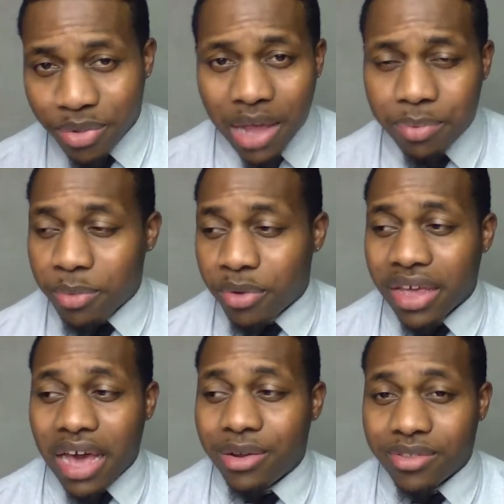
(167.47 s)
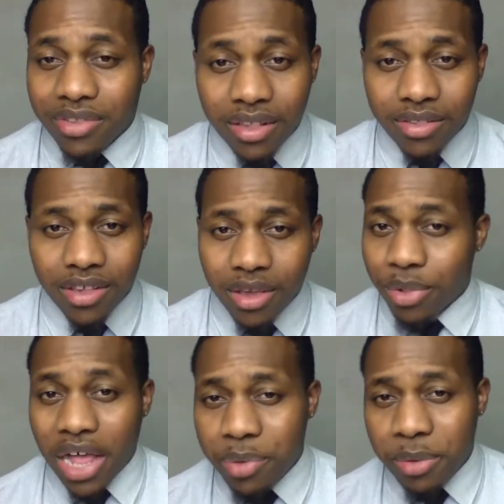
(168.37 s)
Black people ain't got no sense.
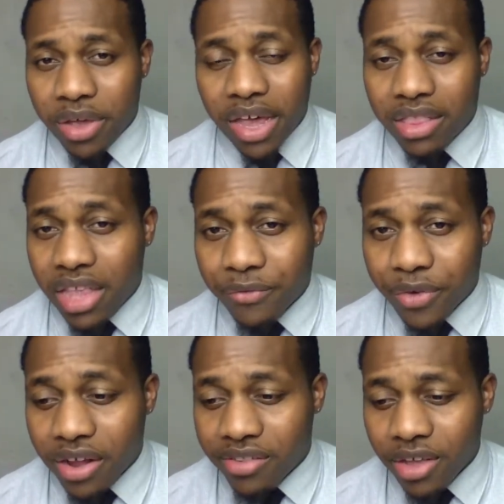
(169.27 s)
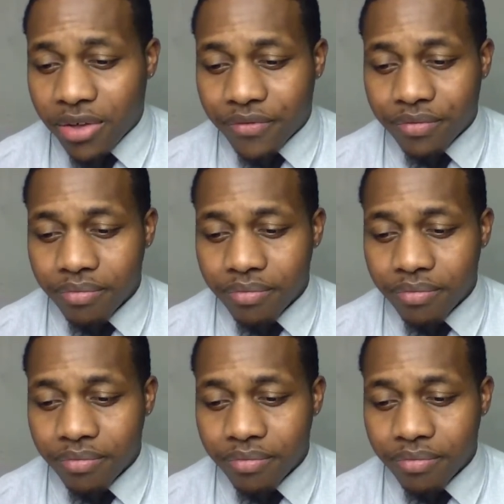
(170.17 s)
Black people can't think for themselves.